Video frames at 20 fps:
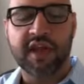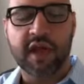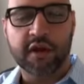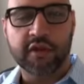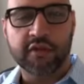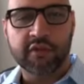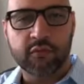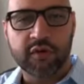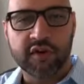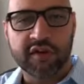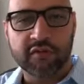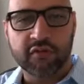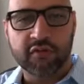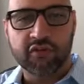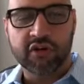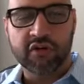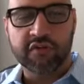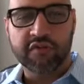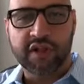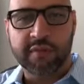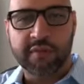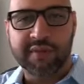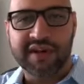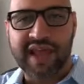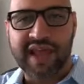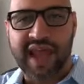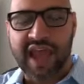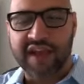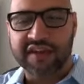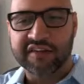Missing out on the research and
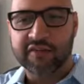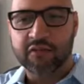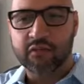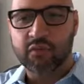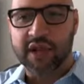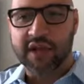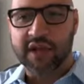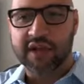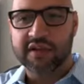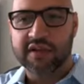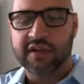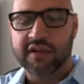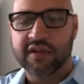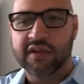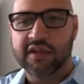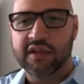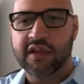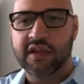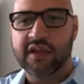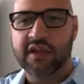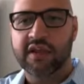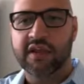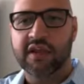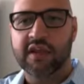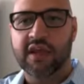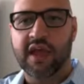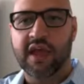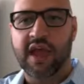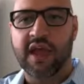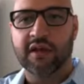development tax credit
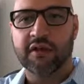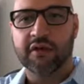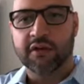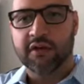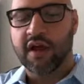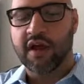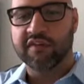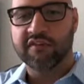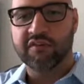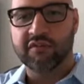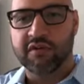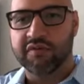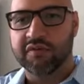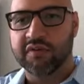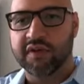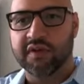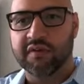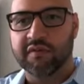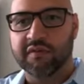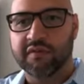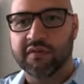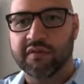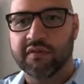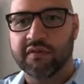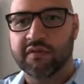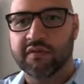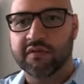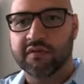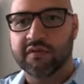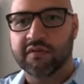could cost you even a
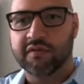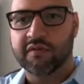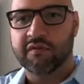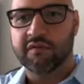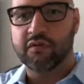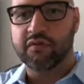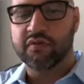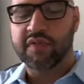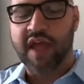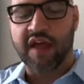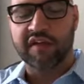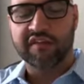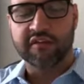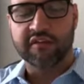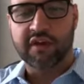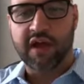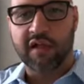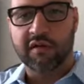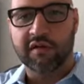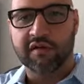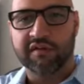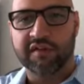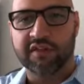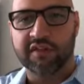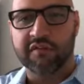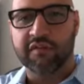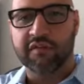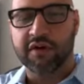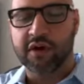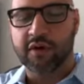few
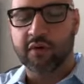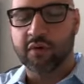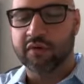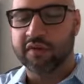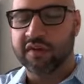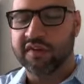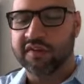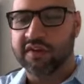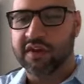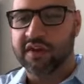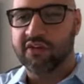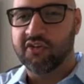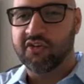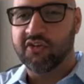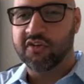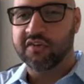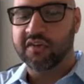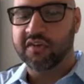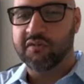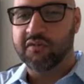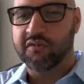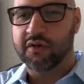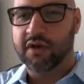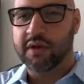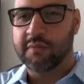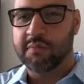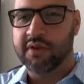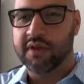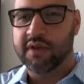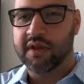$1,000s at the very early stages of
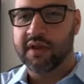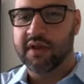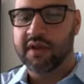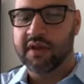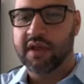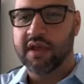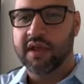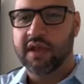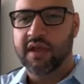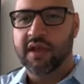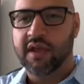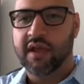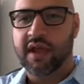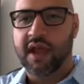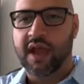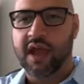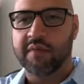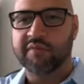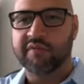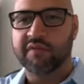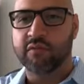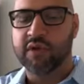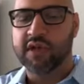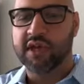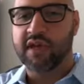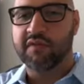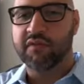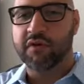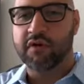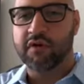your company.
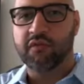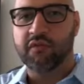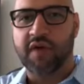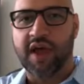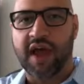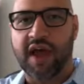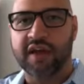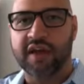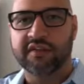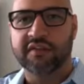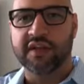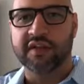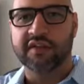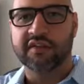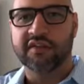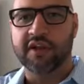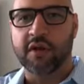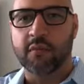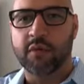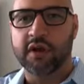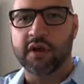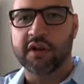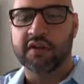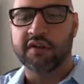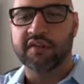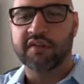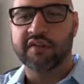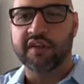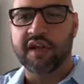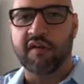So we never advise that
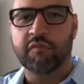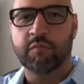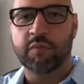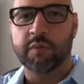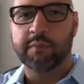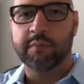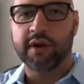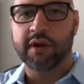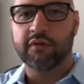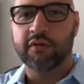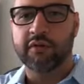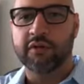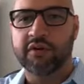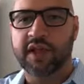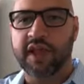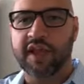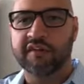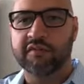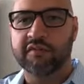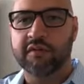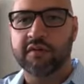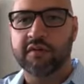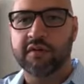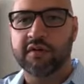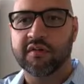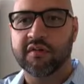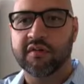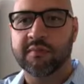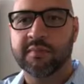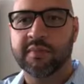someone self-prepare their tax
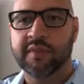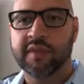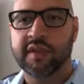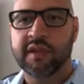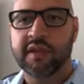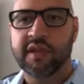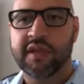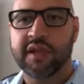returns.